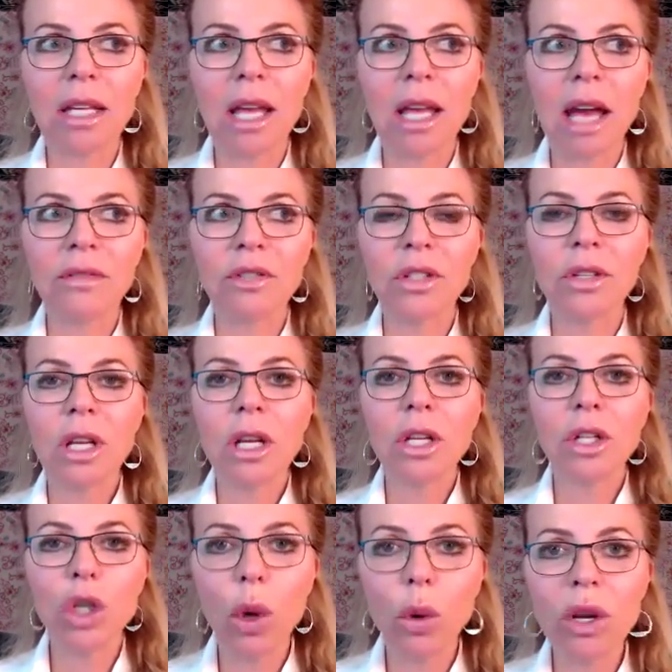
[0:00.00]
have to
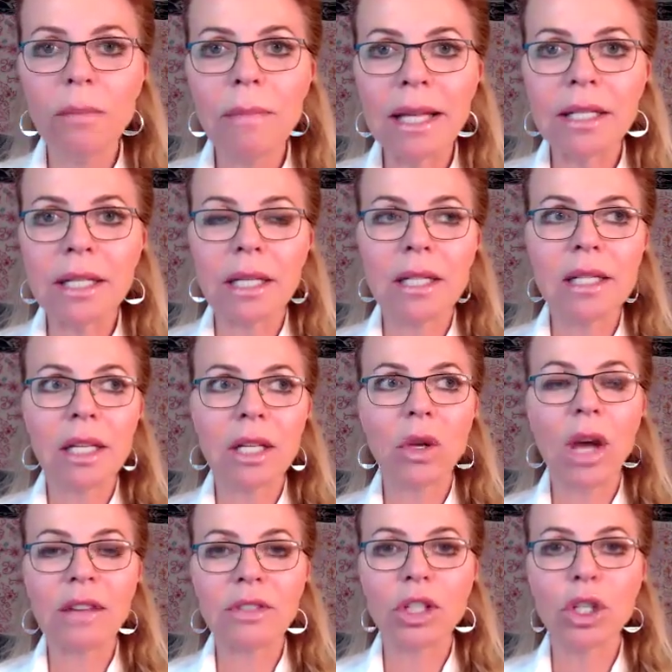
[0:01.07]
know your maintenance, and you
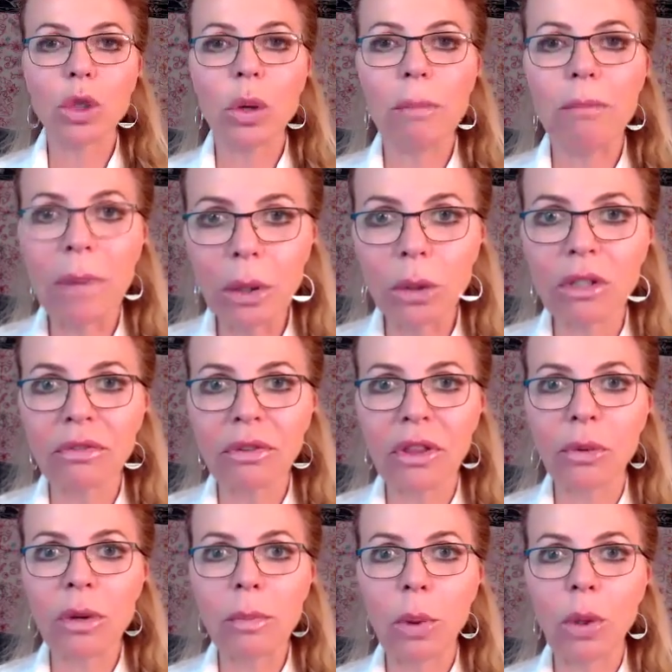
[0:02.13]
have to do a build for
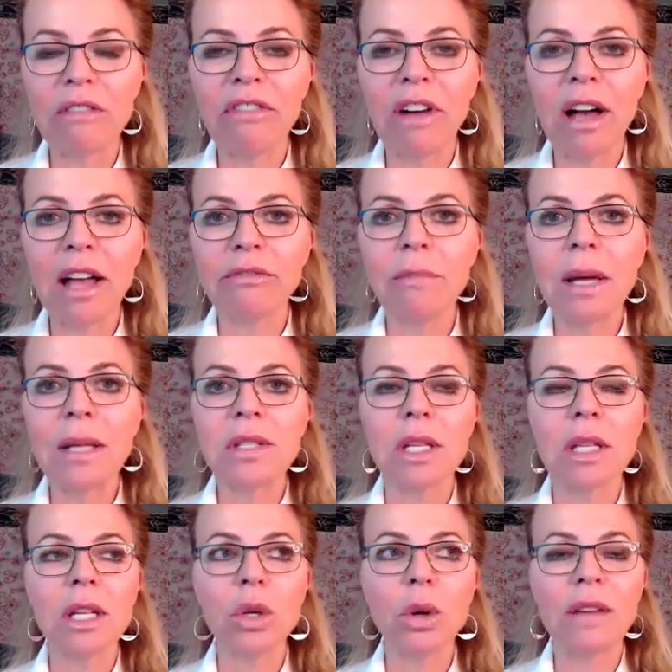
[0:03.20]
3.5 months, and
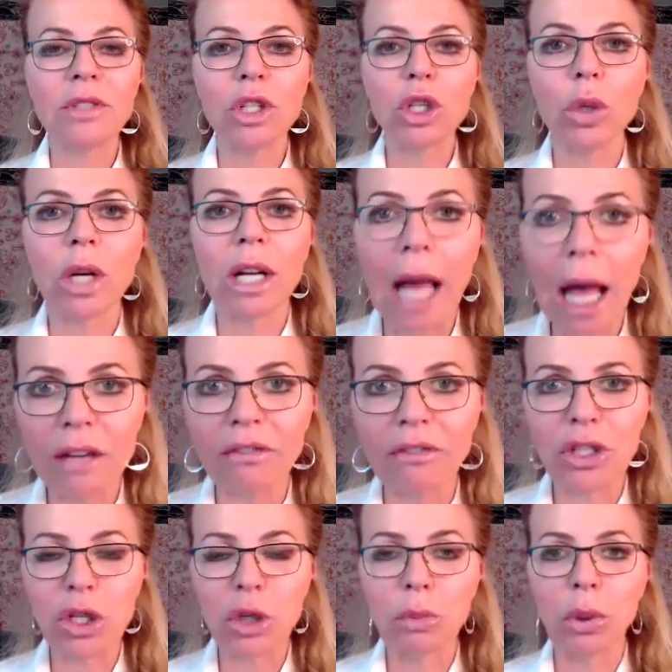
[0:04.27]
then you have to do a cut for
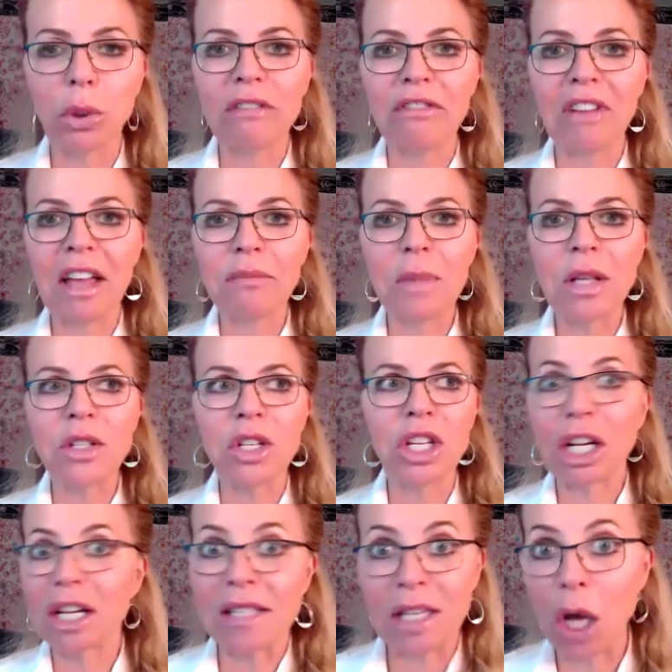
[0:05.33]
2.5 months. You
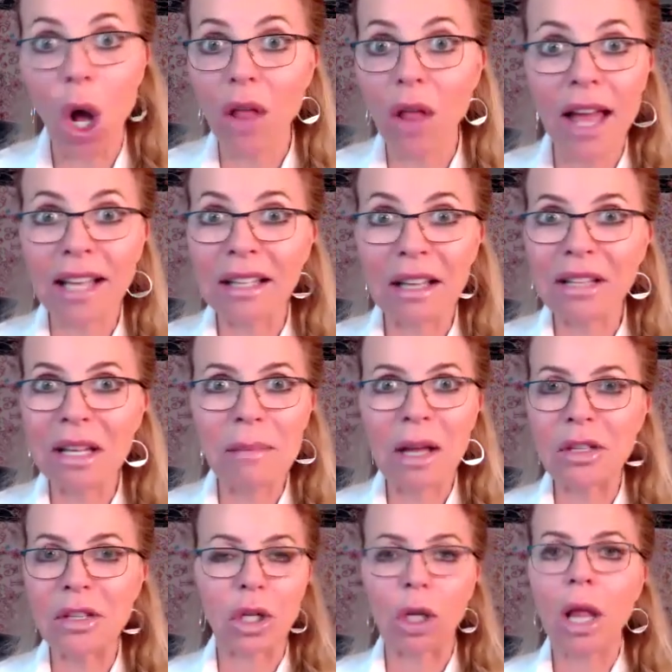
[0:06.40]
got to see all that lovely
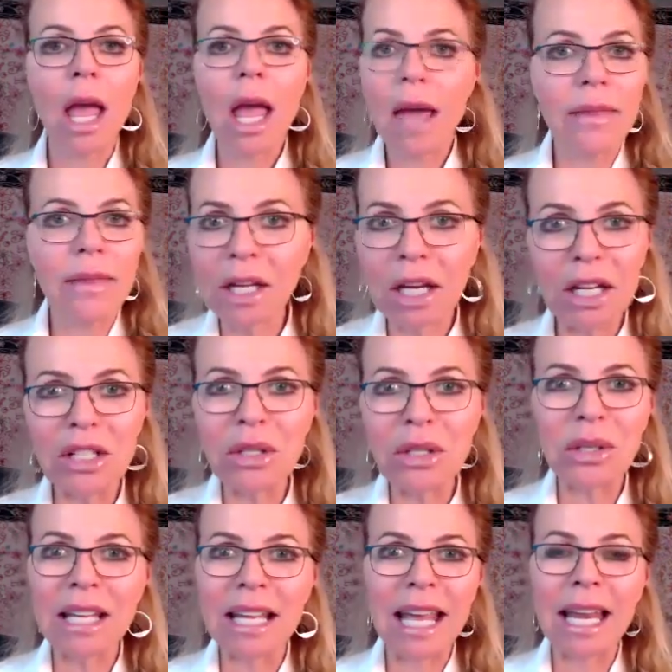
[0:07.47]
muscle, and then you got to do
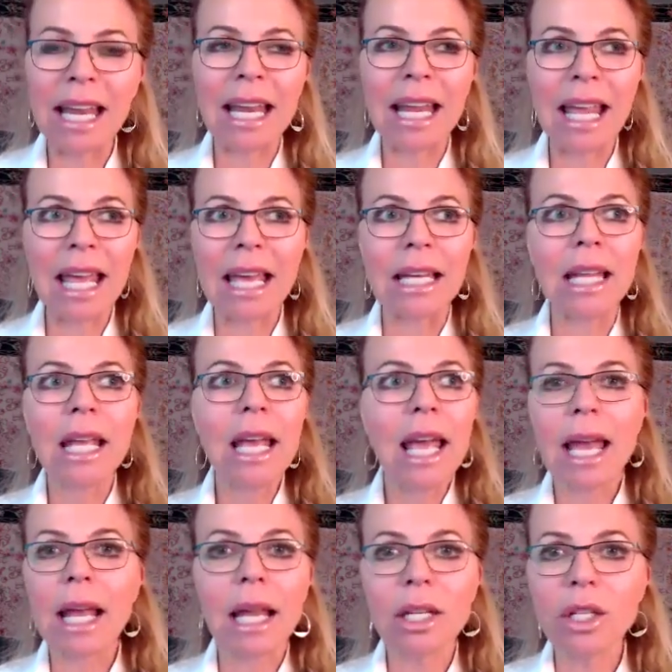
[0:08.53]
it again and again.
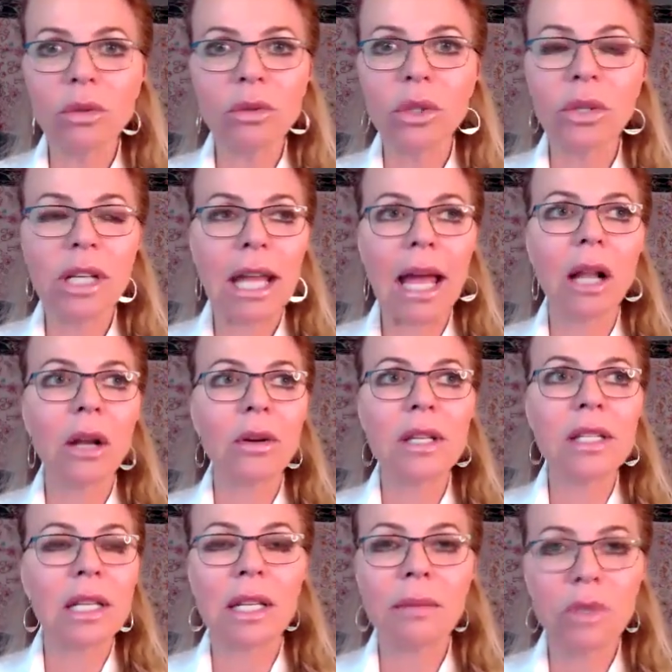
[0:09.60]
And I don't know the
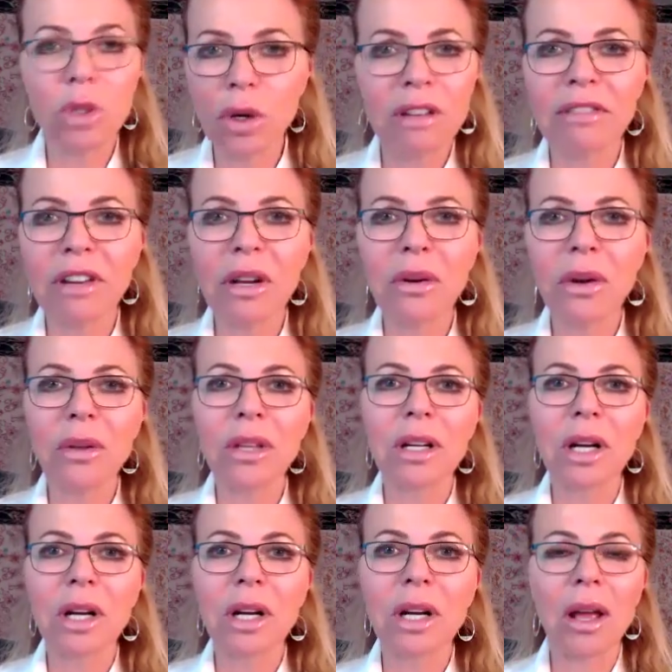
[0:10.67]
calories, and I'm trying to figure out
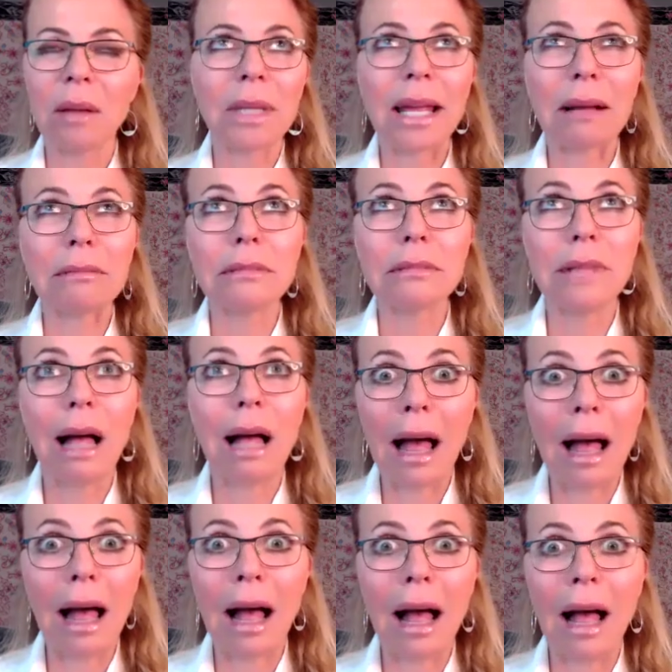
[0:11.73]
that. I'm like,
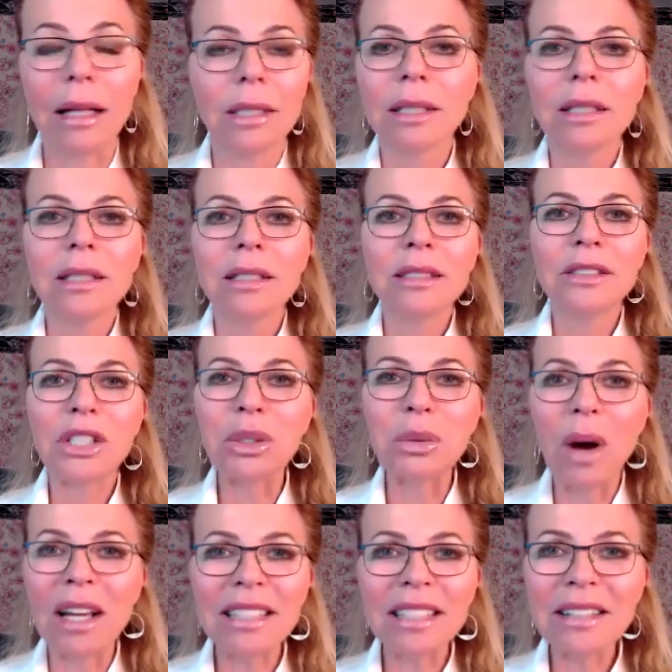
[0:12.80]
ah! Do you
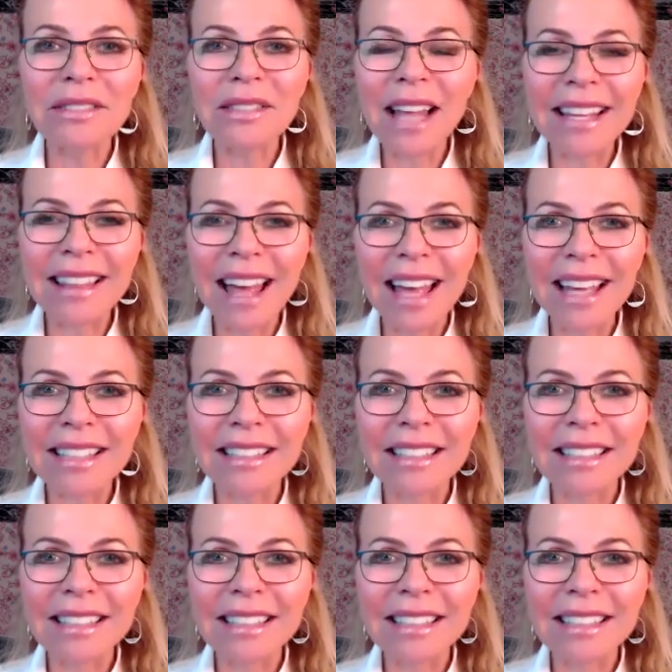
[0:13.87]
want to live like that?